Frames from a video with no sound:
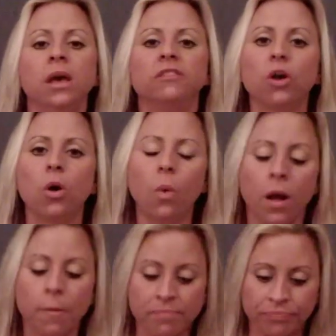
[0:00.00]

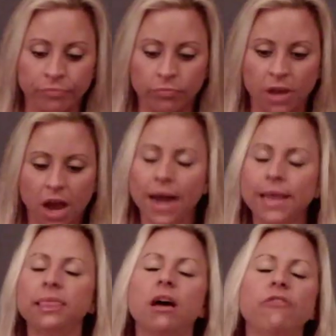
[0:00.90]
So
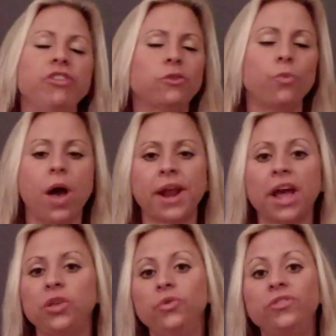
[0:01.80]
I love this one.
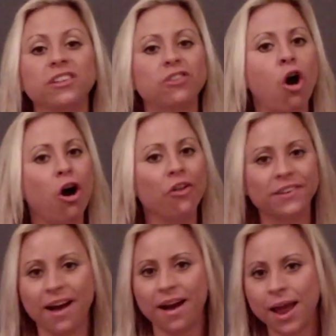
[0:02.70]
I use this all the
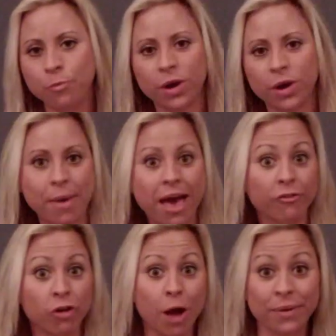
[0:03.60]
time when I'm
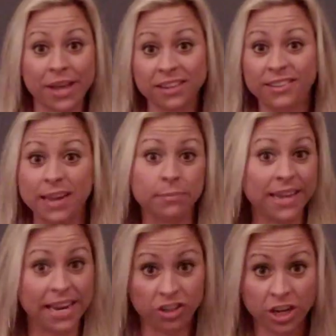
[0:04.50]
ever up against
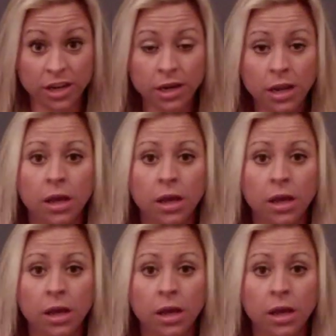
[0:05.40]
temptation.